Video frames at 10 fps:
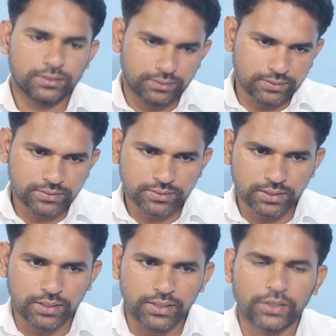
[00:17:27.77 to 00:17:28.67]
this is
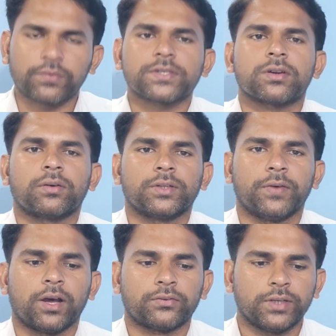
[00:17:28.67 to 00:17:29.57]
the equation of the
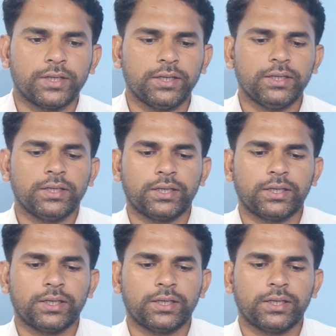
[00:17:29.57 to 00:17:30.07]
velocity.